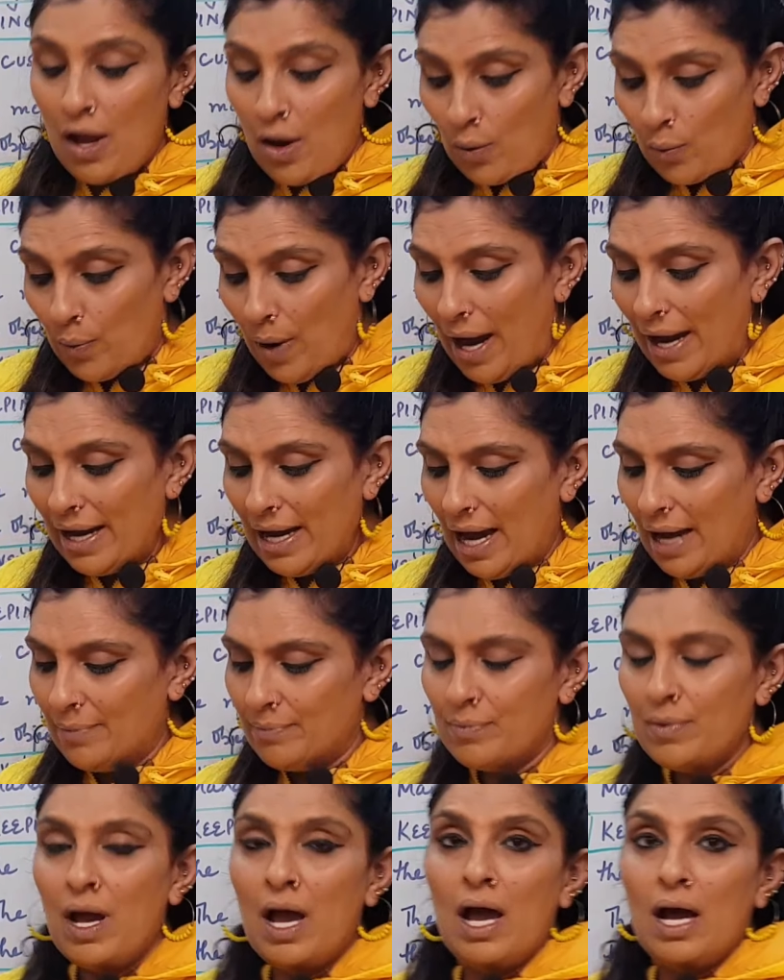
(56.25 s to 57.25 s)
Why
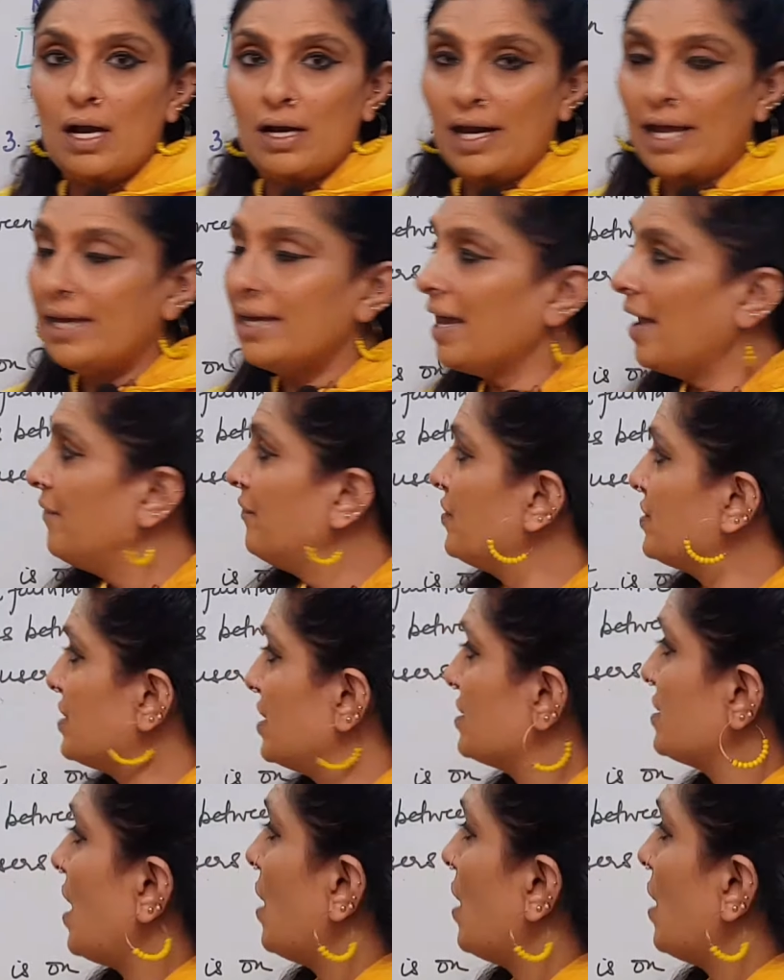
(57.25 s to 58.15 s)
I'm laying emphasis